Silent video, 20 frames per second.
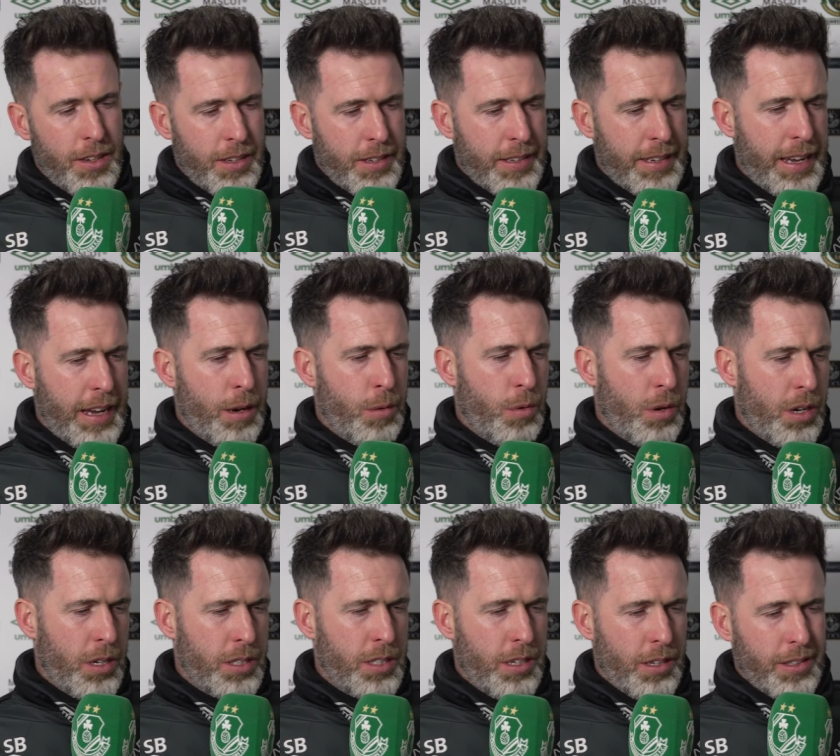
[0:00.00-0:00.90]
Yeah, it
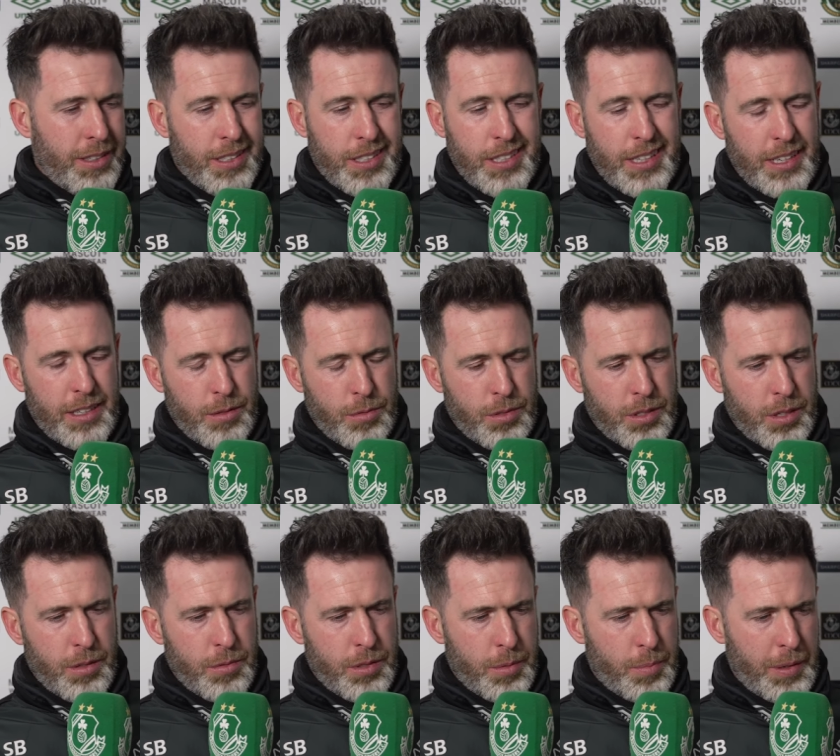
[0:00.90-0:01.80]
was. Like I said, it
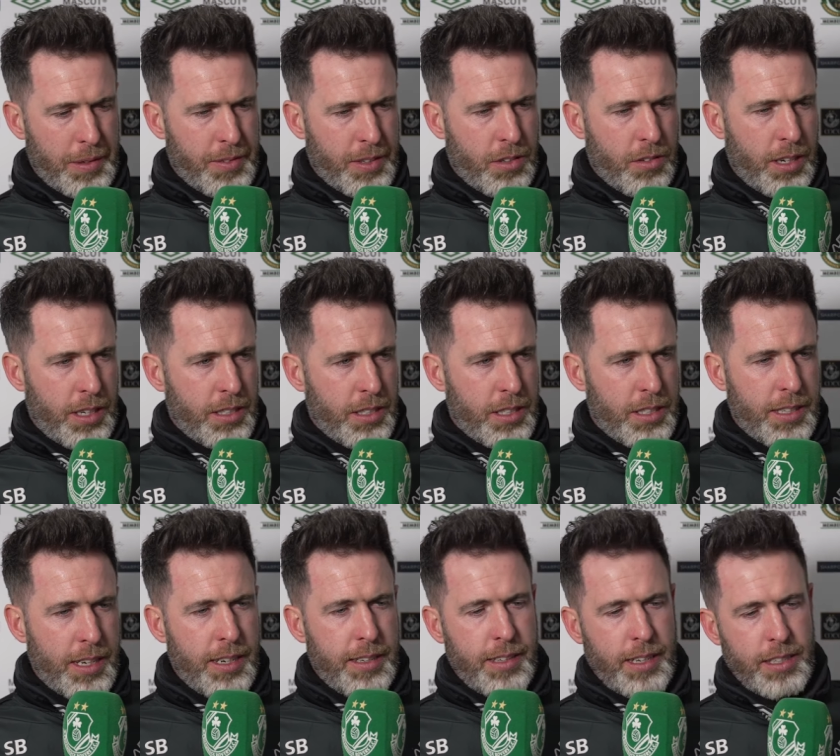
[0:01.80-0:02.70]
was it was a bit of a crazy
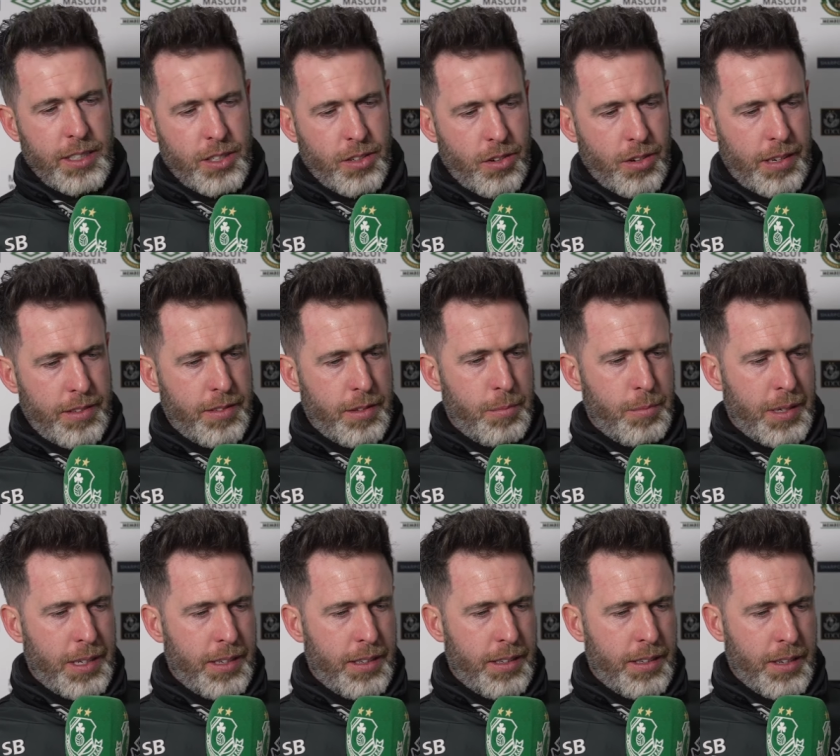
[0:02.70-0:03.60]
start. They score at
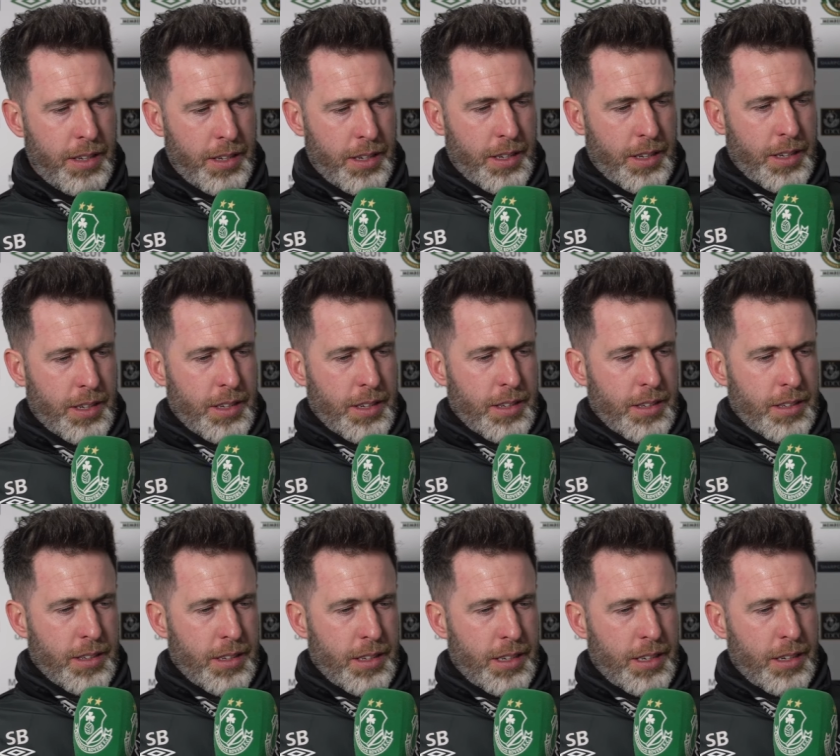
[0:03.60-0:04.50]
minute.
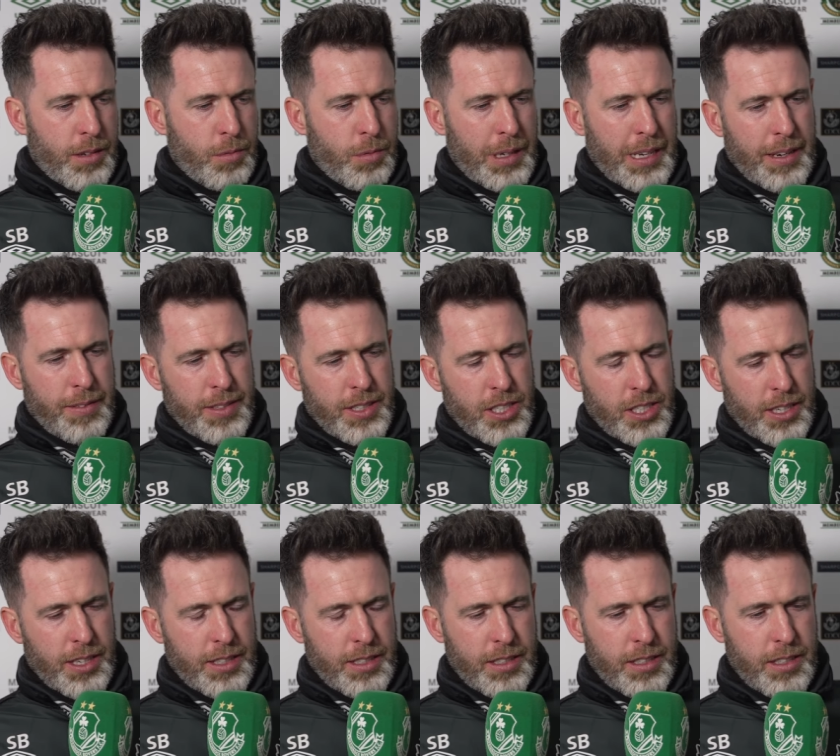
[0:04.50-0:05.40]
Uh, we have a
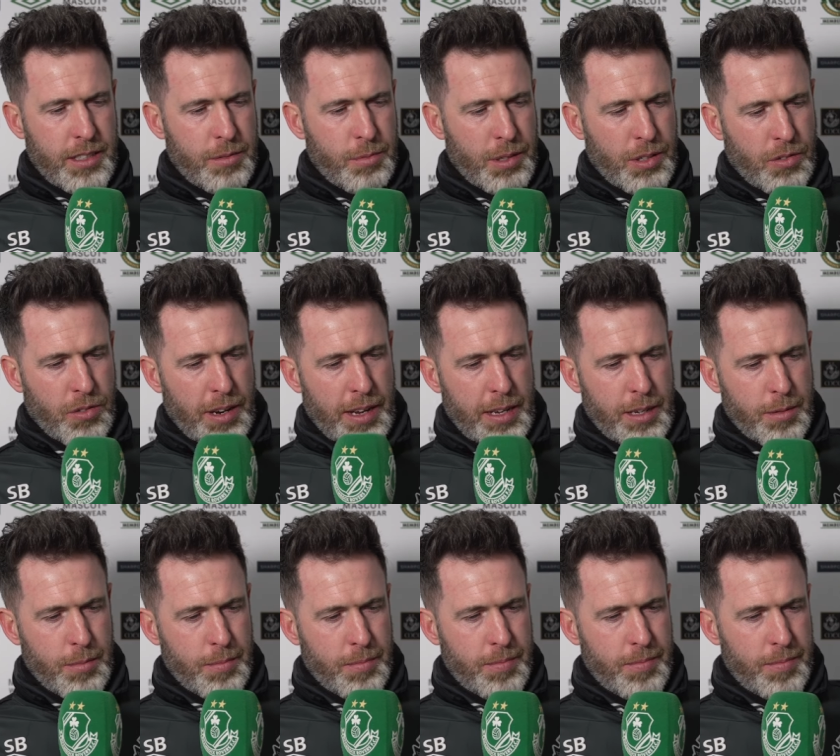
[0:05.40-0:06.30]
chance with
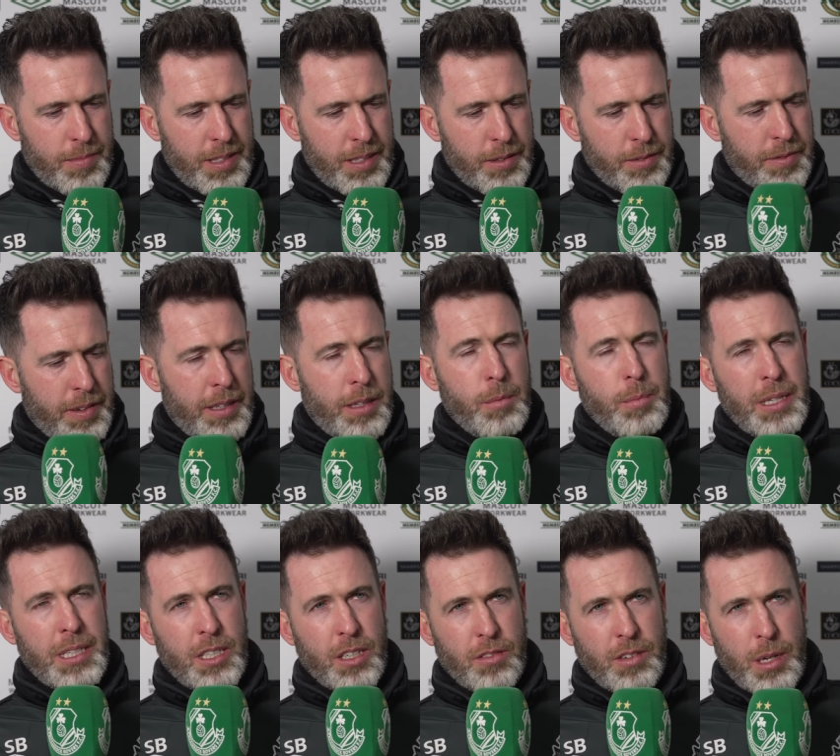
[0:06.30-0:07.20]
Graham. The defender
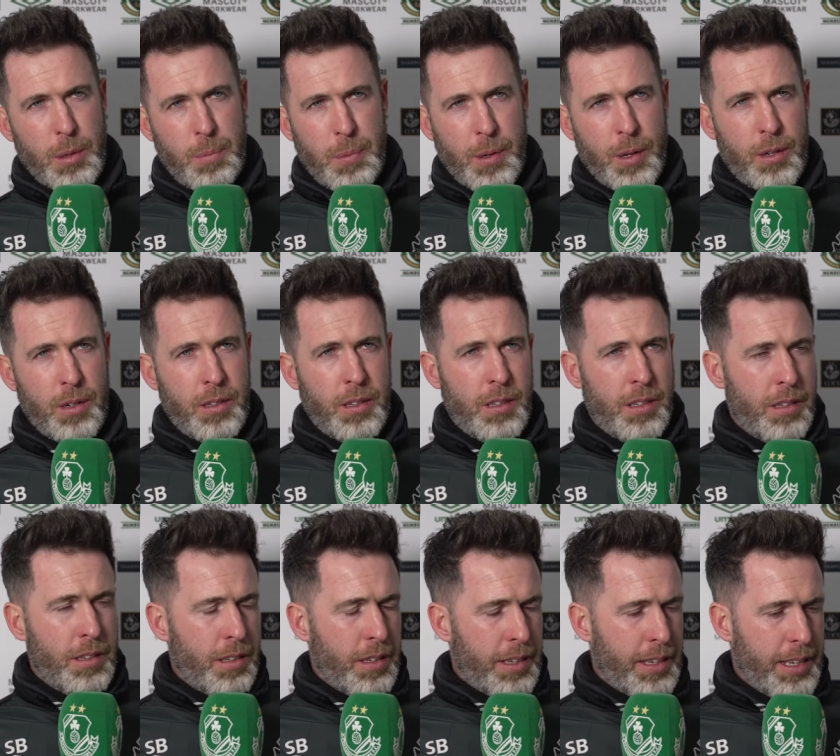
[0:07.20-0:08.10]
makes a great block.
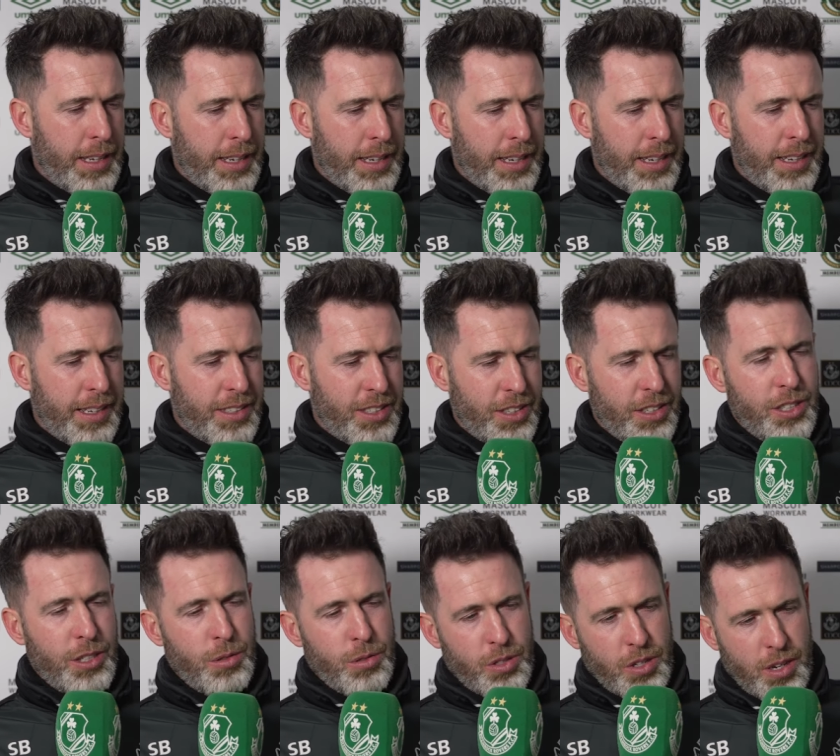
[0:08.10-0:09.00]
Uh,
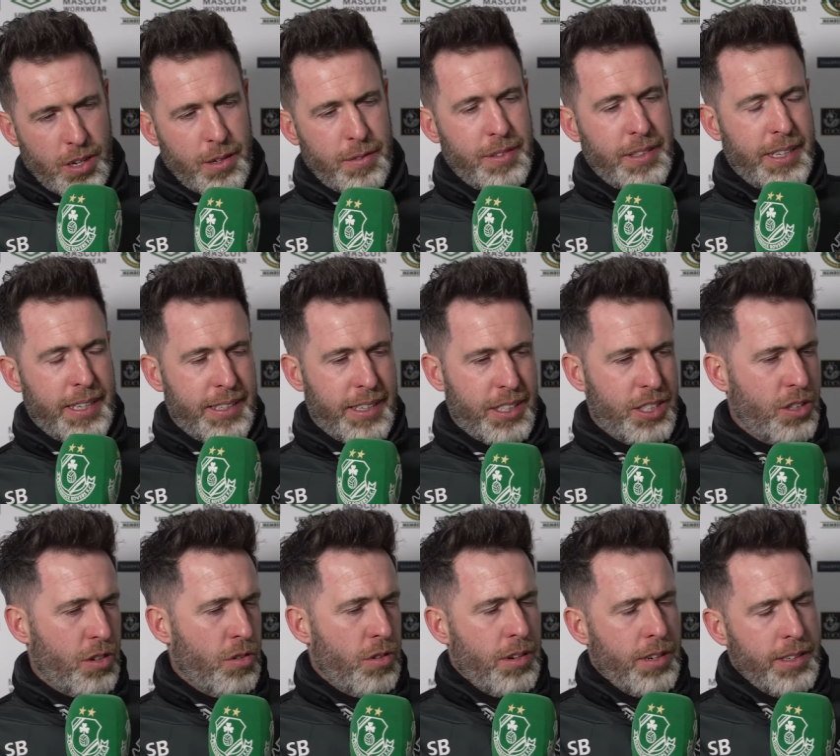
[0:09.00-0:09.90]
Josh goes off, and then they
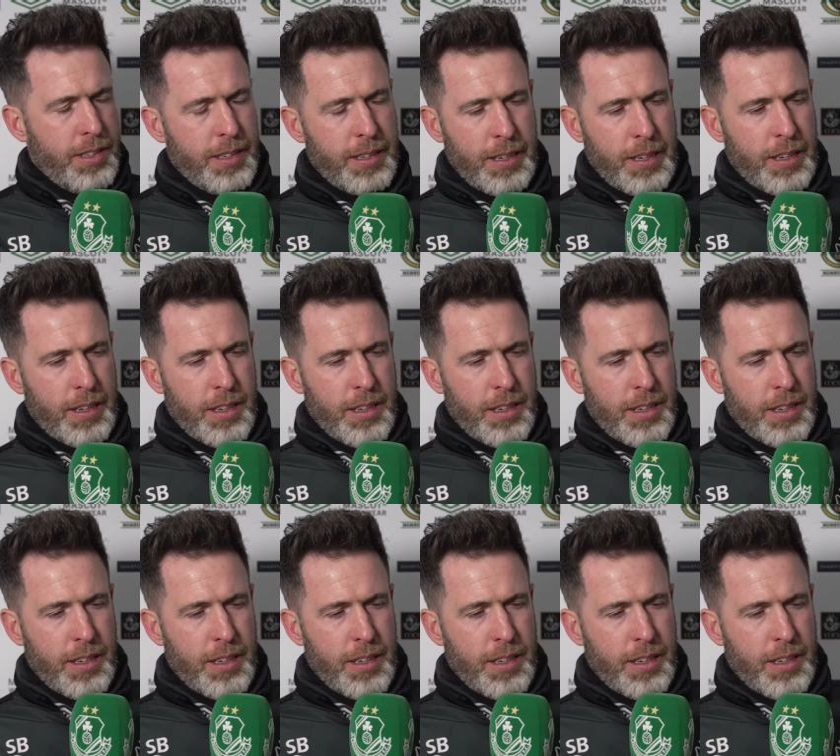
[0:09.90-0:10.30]
score. And,